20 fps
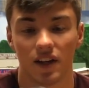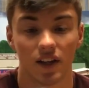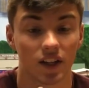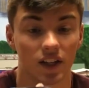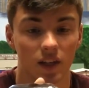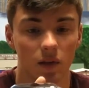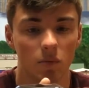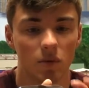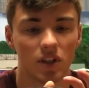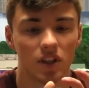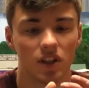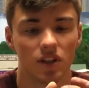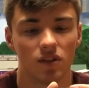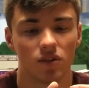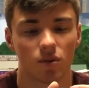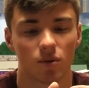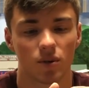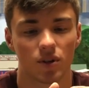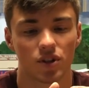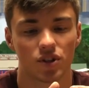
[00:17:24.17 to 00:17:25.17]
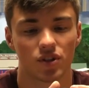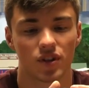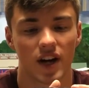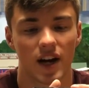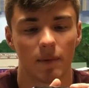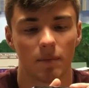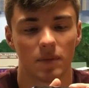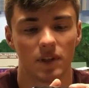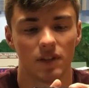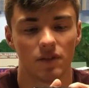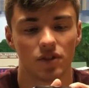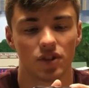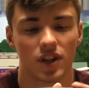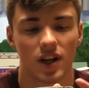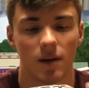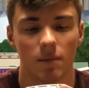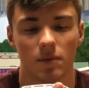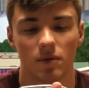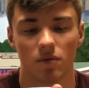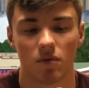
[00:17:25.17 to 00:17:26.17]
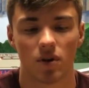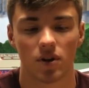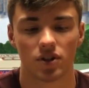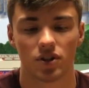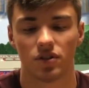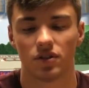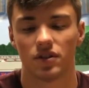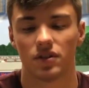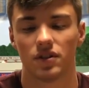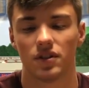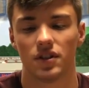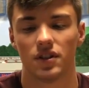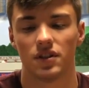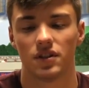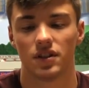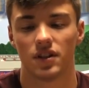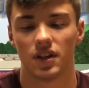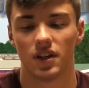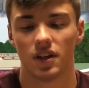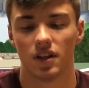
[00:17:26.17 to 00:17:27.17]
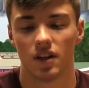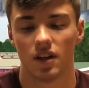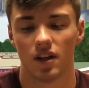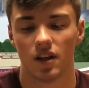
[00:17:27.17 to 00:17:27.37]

gimmicky tourist trap gift shop in Washington, D.C.